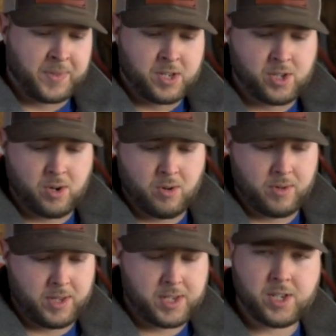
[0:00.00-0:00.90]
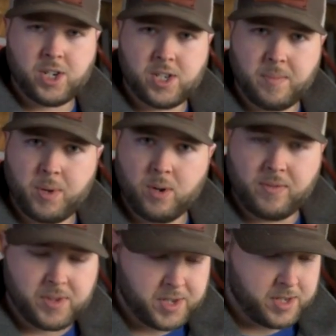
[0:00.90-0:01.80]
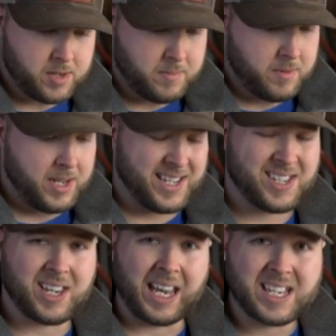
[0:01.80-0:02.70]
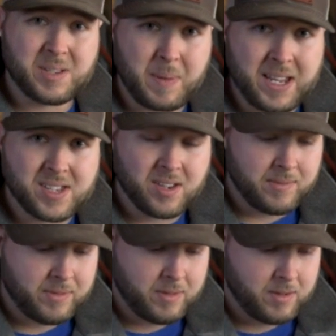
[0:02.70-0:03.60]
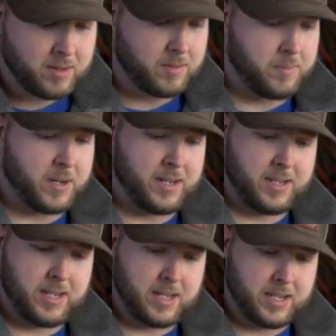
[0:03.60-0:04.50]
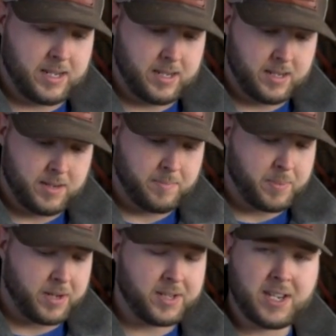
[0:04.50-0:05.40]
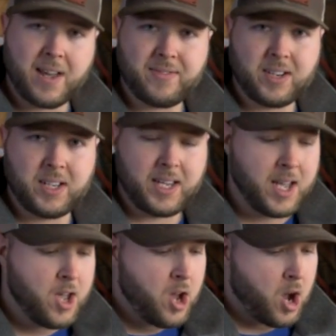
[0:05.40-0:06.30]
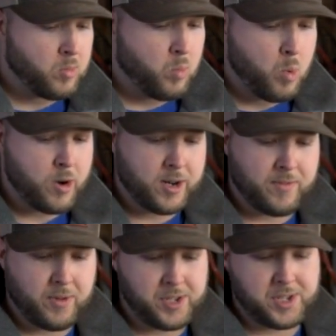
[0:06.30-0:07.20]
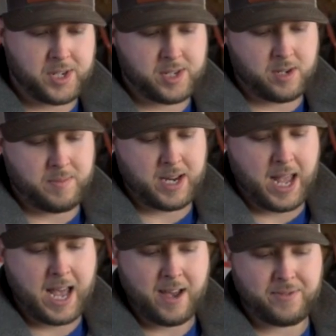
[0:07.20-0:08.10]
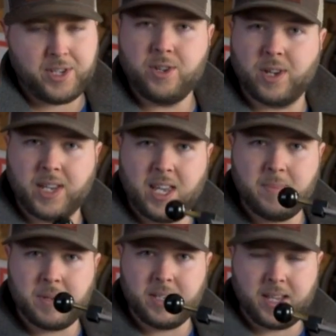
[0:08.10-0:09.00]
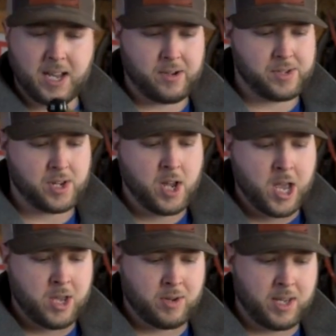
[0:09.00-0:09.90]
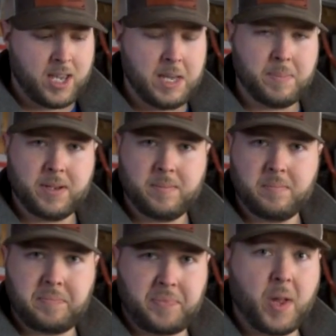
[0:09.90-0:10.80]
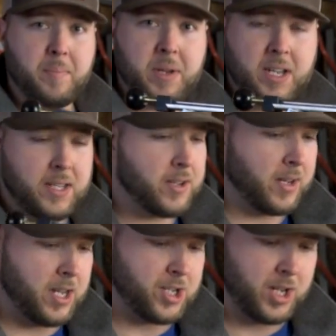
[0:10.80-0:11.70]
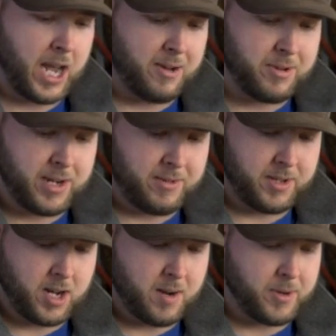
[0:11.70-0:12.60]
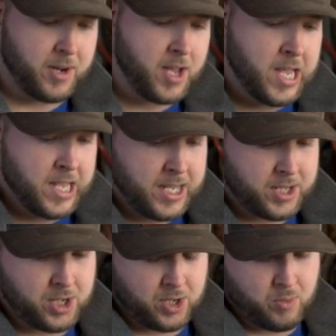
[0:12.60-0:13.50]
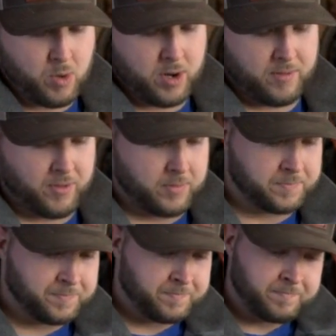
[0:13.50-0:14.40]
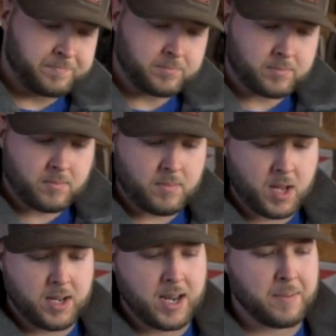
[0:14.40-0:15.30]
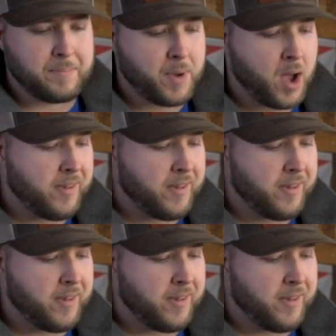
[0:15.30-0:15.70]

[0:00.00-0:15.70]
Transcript: So this is just a beautiful system. It's expensive, but definitely a wonderful system to have, and you can keep it in the house. You can keep it beneath your kitchen counter down the cupboard. It's just wonderful. Now, my